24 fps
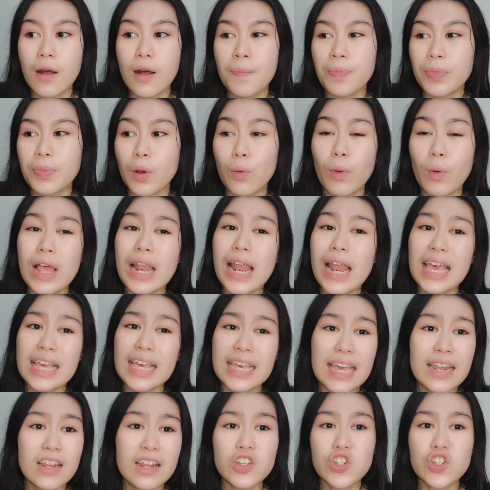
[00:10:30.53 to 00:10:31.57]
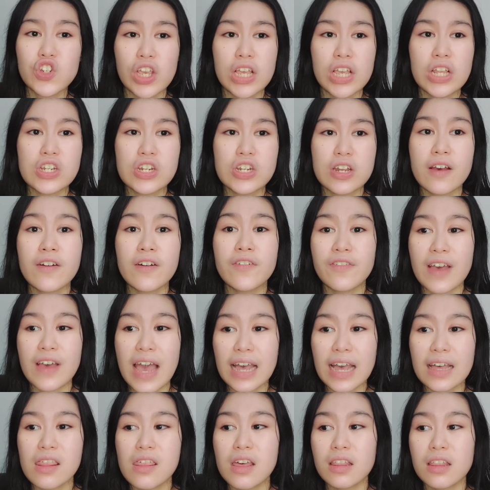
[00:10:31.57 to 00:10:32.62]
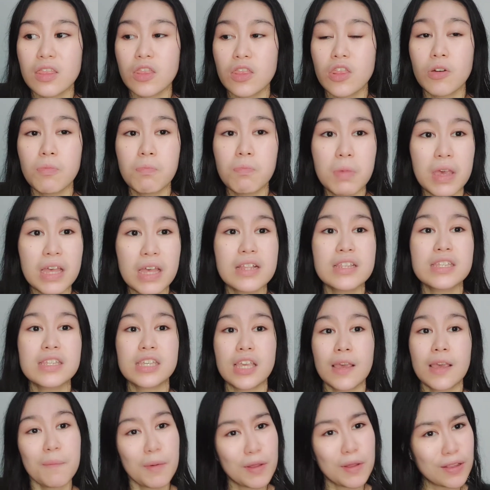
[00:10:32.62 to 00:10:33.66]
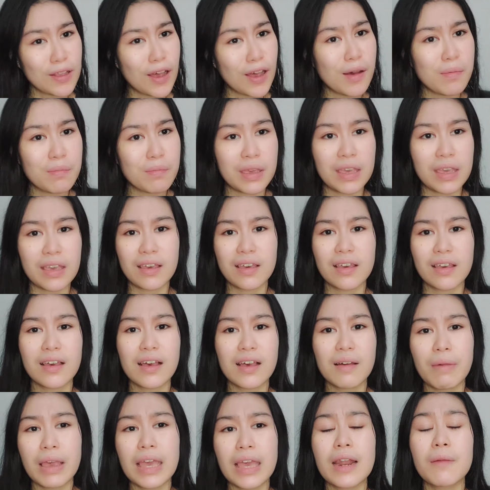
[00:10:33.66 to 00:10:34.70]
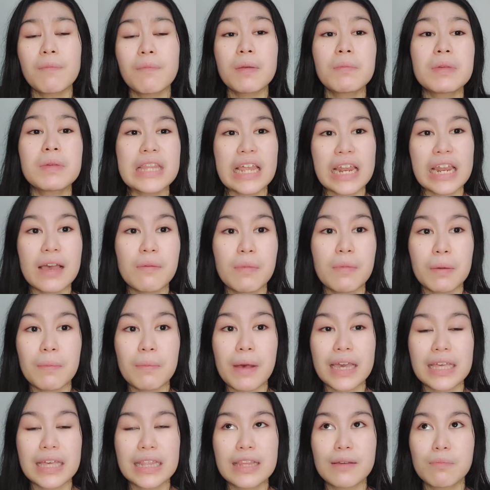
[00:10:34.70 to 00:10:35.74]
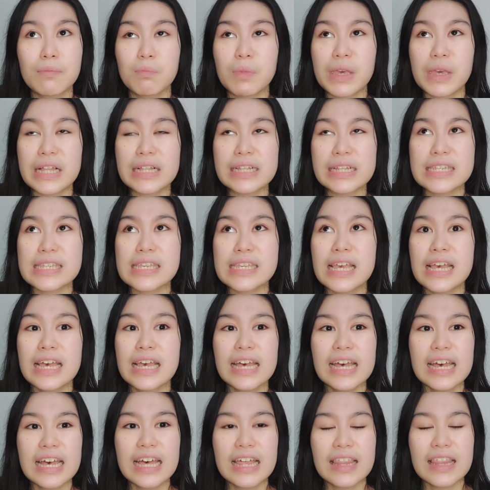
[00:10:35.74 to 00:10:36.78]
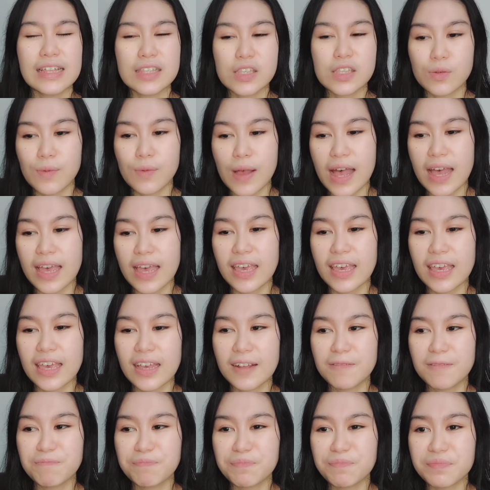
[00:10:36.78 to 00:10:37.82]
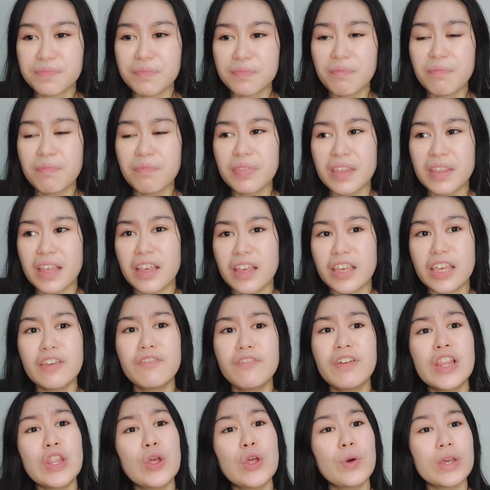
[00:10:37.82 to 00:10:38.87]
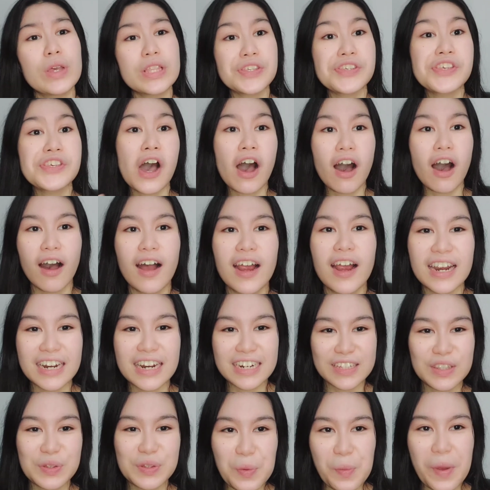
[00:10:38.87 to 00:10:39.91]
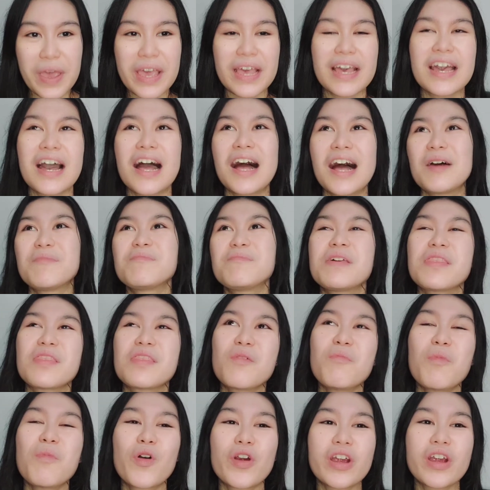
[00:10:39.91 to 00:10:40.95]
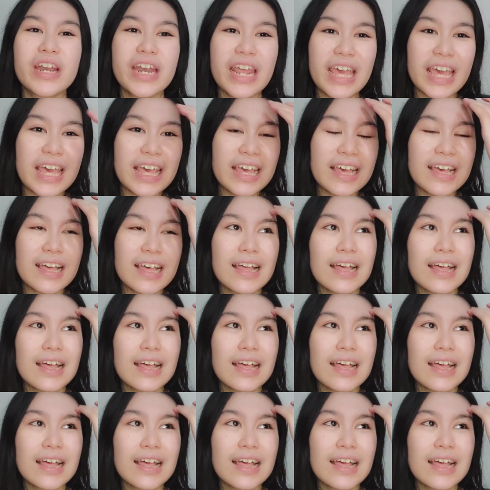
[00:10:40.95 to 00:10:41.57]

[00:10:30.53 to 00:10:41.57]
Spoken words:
Well, I cannot change the fact that the bills keep on coming. Mahirap naman talaga magbayad ng bills. That's why, even though it's hard to wake up in the morning,